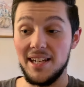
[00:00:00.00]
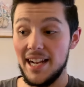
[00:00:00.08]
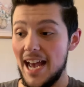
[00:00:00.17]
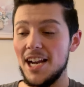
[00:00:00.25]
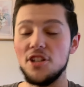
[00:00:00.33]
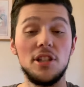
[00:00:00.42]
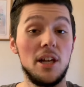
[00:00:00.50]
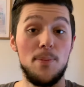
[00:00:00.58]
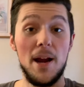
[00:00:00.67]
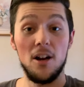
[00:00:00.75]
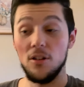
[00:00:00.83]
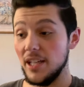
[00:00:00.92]
And actually,
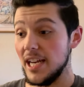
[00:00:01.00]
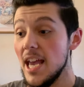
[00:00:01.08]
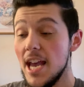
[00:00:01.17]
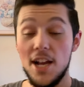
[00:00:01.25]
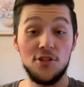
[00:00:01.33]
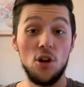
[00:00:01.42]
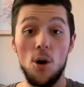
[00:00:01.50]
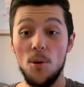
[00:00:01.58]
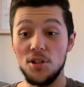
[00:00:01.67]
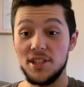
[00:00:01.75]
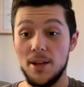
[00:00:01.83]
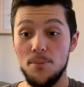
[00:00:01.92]
apparently, it's
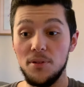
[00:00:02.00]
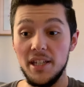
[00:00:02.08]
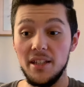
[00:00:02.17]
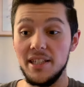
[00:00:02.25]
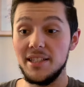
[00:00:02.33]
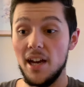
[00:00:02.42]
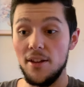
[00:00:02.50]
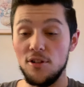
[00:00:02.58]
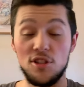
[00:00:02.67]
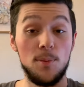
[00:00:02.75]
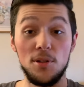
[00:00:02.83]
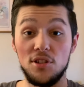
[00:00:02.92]
almost completely done. They're
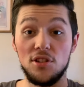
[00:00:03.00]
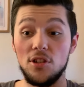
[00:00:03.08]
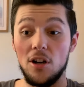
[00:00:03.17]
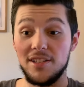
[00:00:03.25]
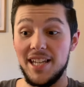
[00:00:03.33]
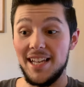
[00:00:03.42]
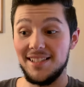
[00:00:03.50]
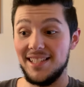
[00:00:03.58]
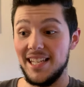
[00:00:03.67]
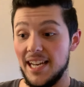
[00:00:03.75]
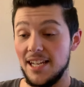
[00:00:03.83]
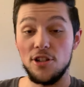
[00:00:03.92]
supposed to start
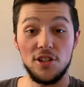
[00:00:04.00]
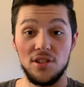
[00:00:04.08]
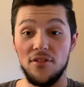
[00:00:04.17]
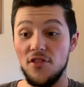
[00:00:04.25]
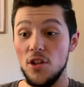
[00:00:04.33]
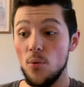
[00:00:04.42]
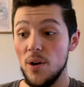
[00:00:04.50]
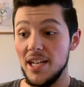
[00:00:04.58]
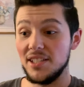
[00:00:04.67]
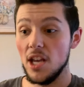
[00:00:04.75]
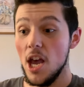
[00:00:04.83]
testing in just a few few weeks.